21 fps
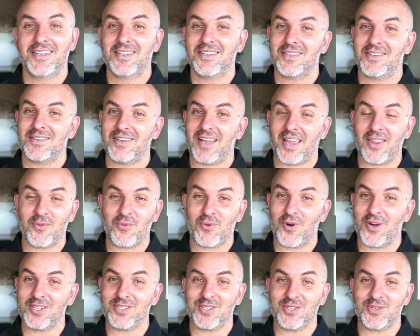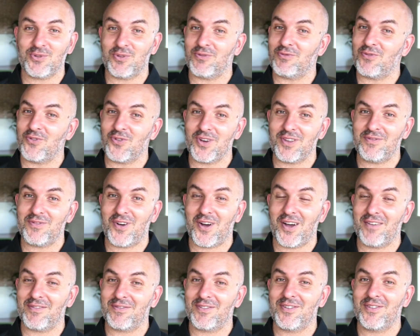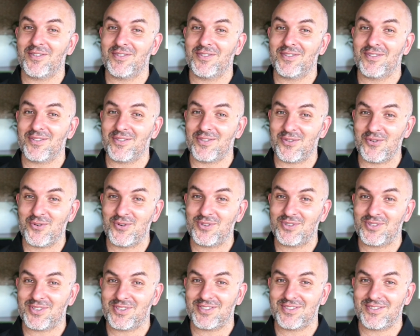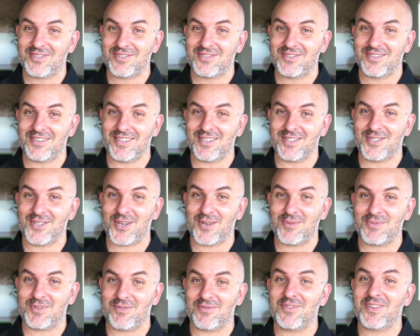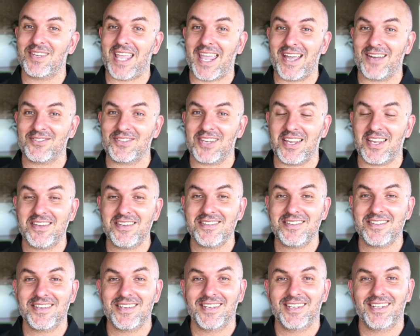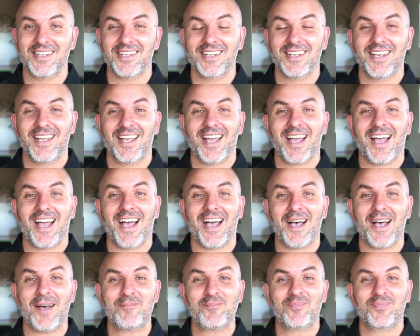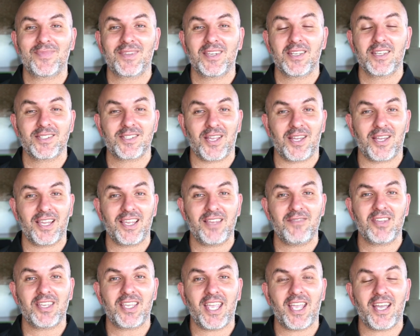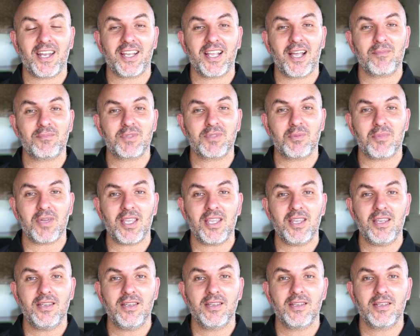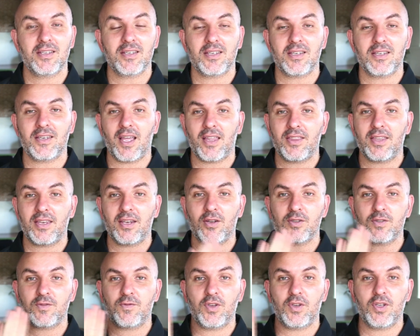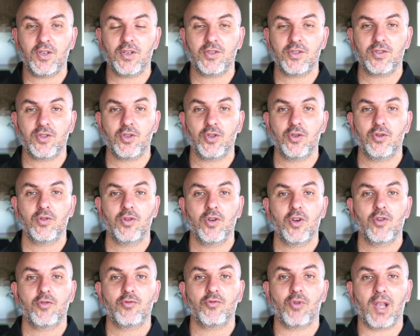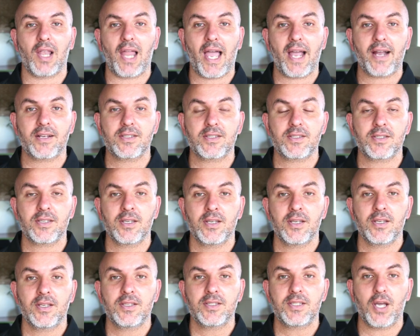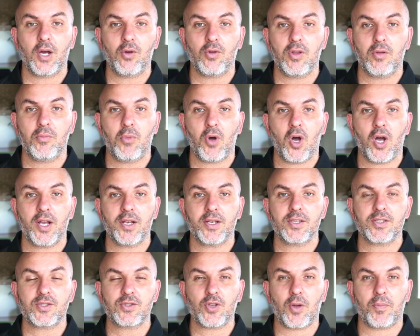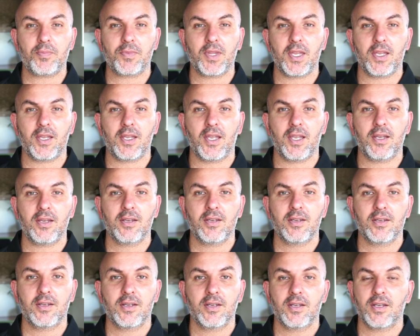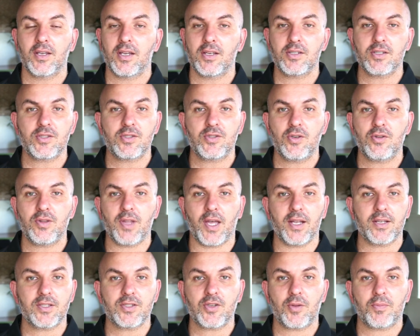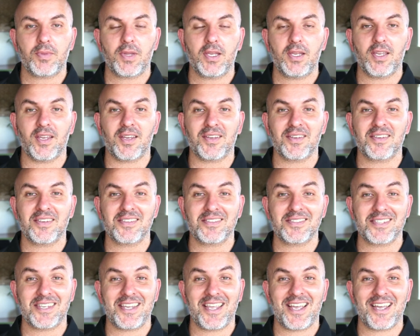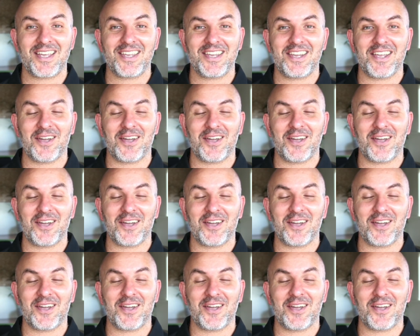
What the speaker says: Otherwise, you're doing 45 thoughts in terms of counting. So leave the counting up to me. Nothing else for you to do. Relax. Tell the mind, stop thinking, and just do that. Stop thinking and see how you go.